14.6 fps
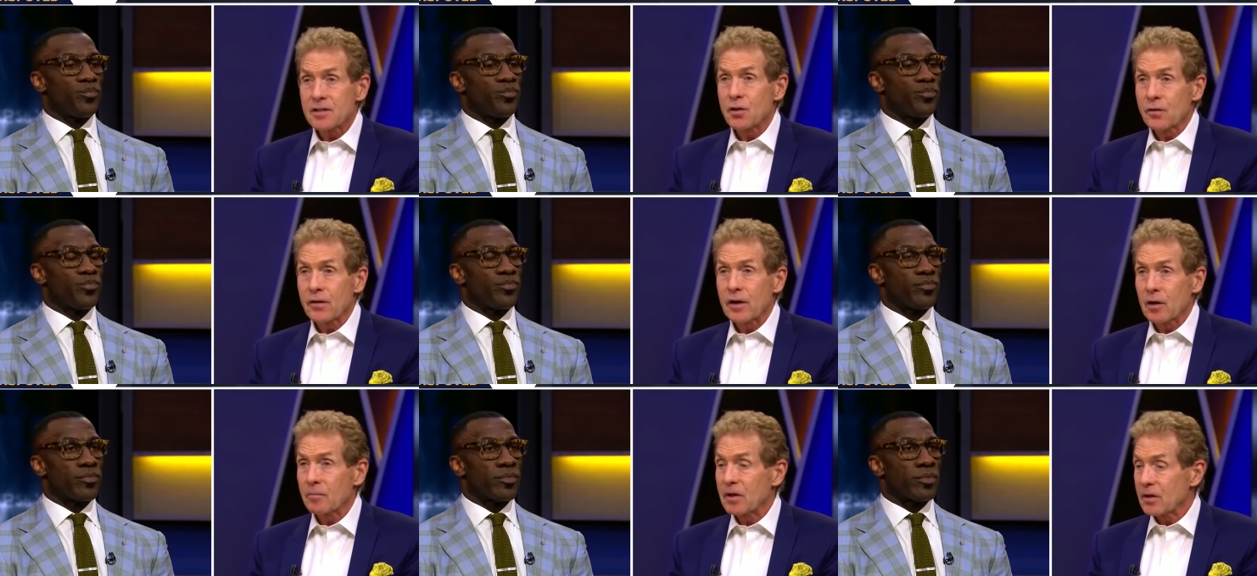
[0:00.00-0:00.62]
Speaker 1: still
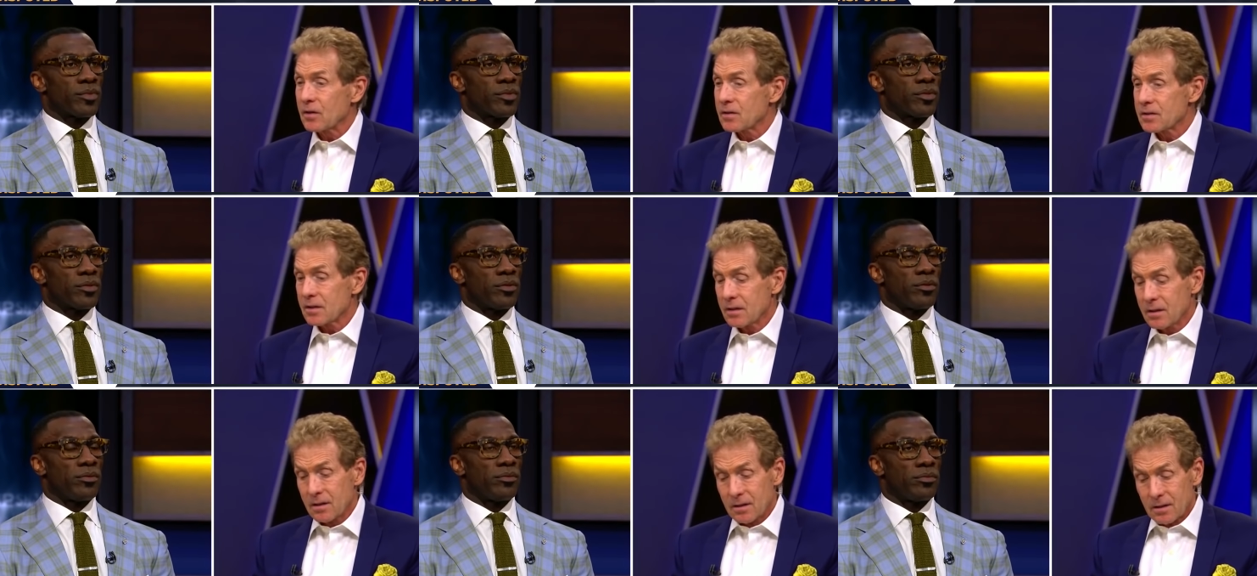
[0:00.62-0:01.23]
there because
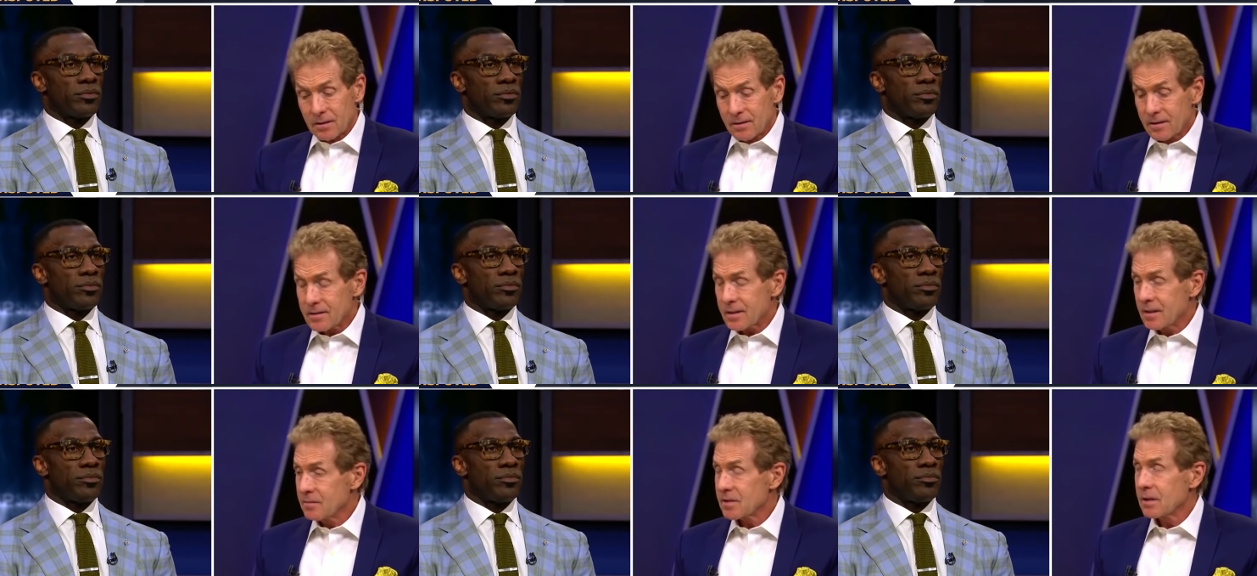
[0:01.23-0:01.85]
this
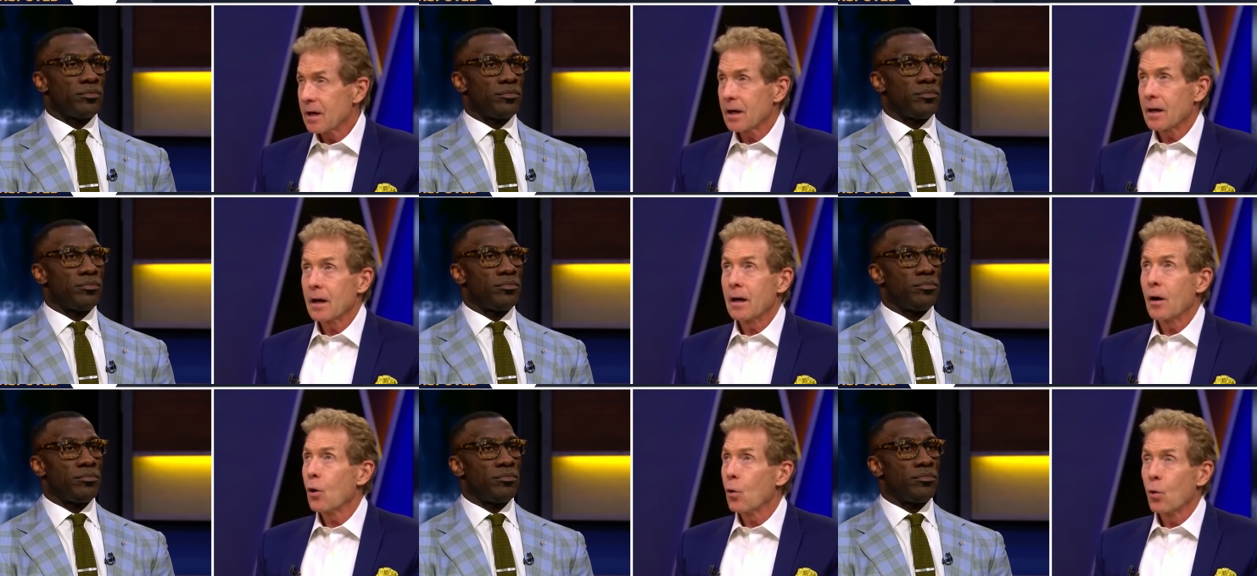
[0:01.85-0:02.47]
team's got
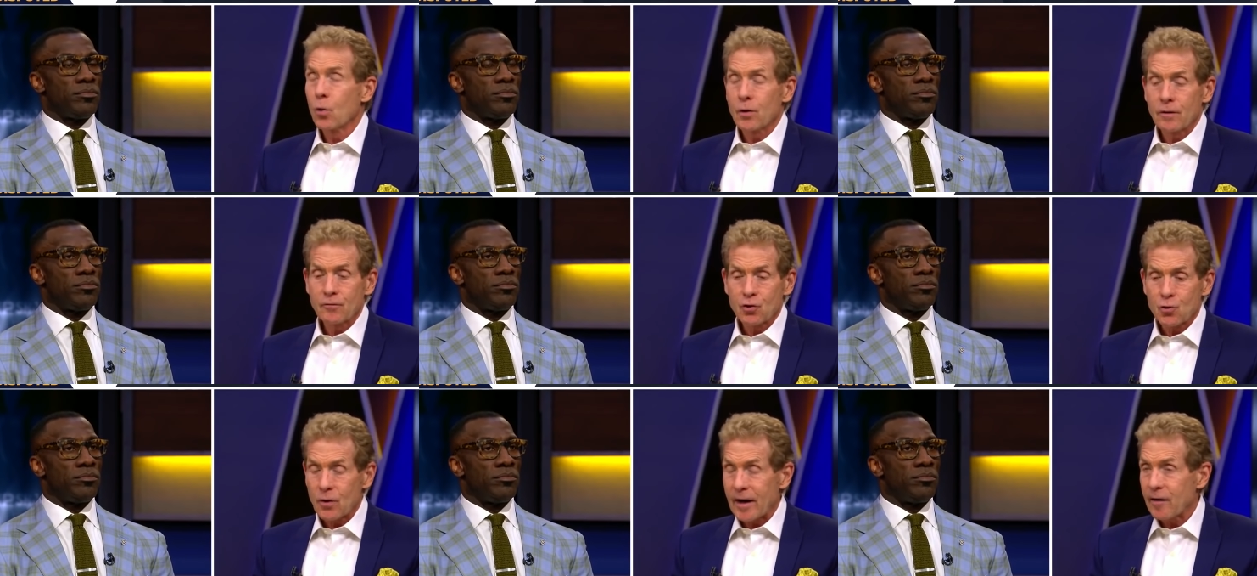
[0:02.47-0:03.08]
a horde
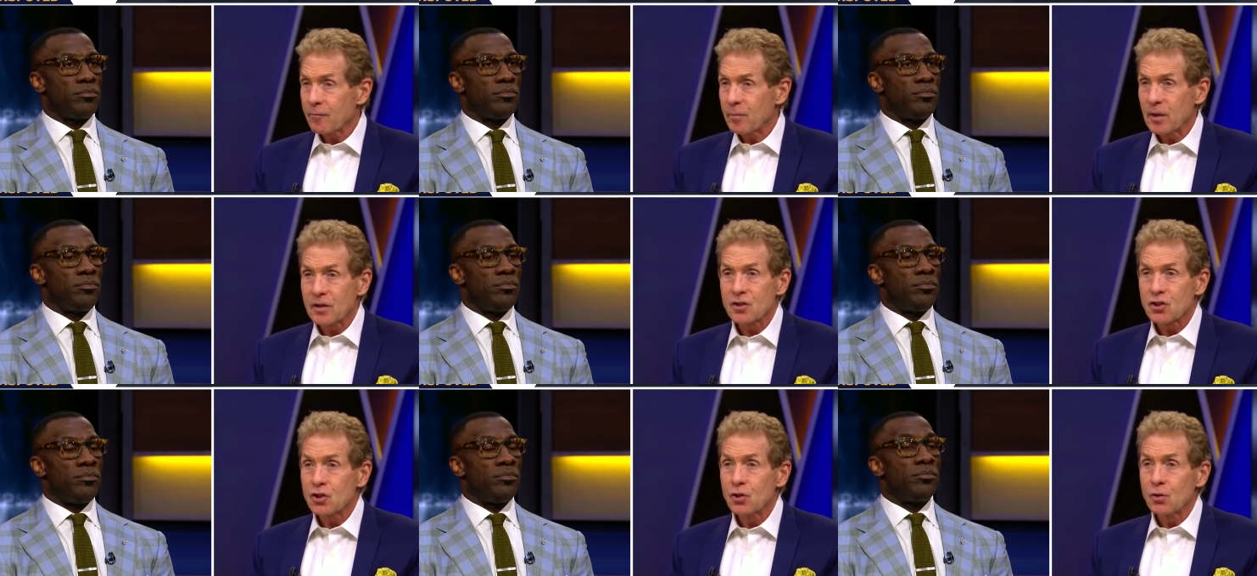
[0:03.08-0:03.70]
of draft
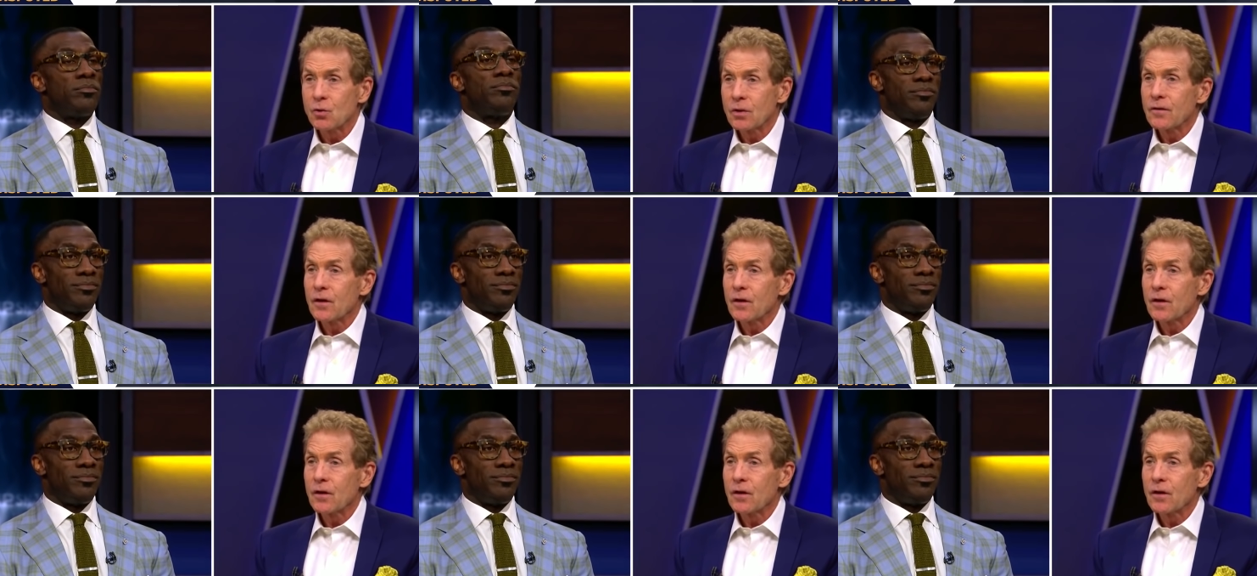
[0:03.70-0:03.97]
picks, too.